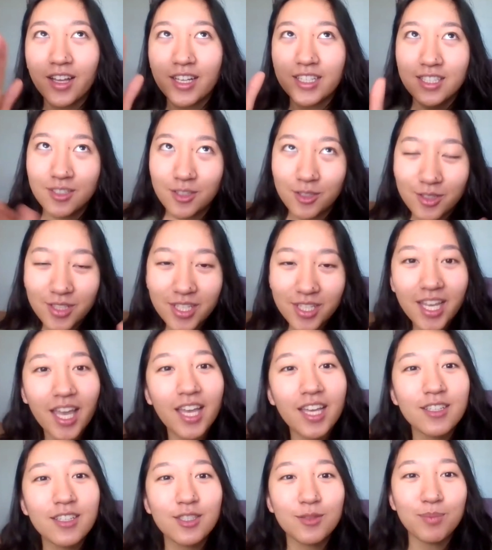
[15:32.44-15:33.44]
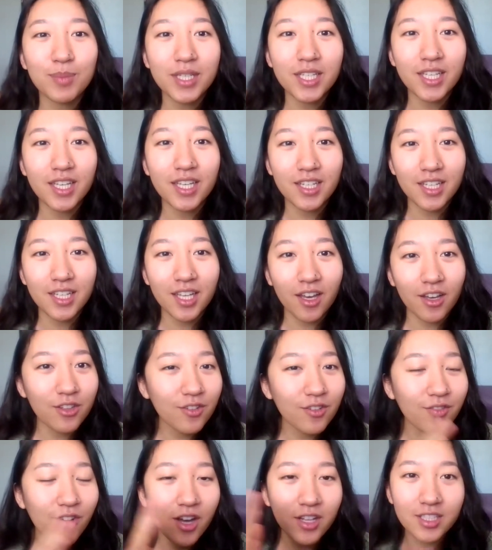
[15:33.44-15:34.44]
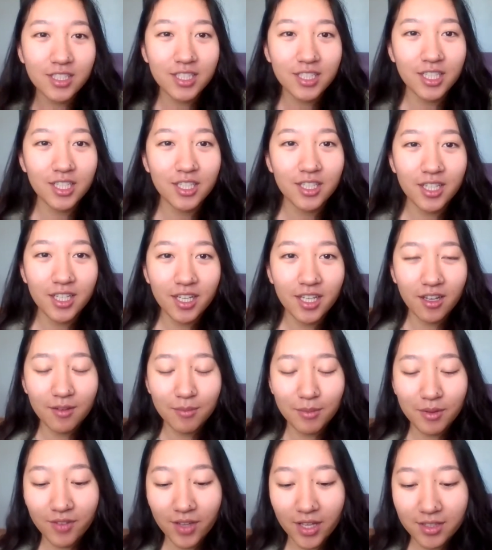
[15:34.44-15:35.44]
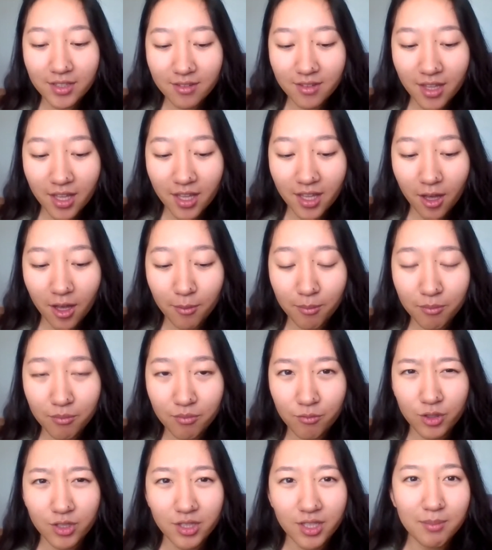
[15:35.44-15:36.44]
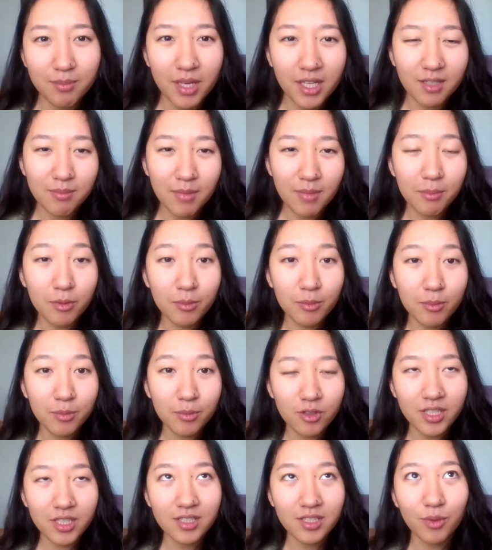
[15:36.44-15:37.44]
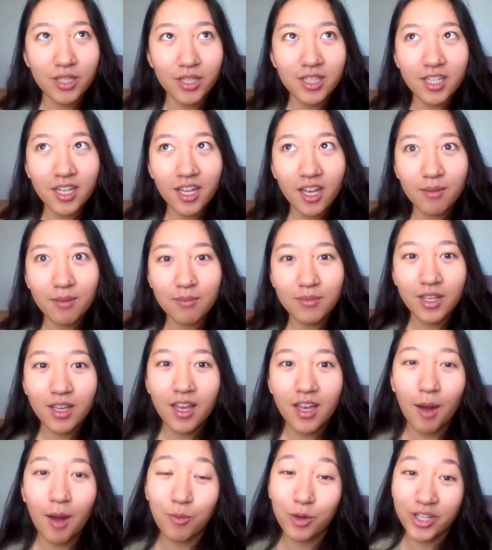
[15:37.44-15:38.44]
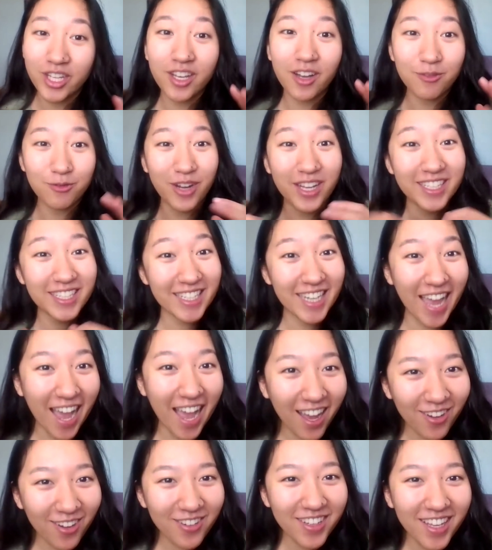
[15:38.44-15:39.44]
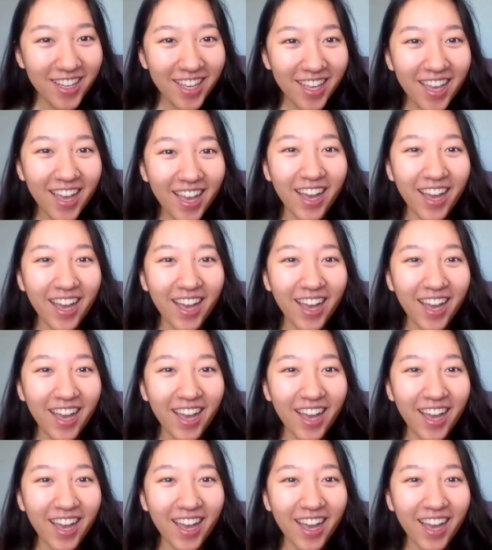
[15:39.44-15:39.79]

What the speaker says: Excluding ASB, any other volunteering events that really made it memorable is one that I'm working on right now.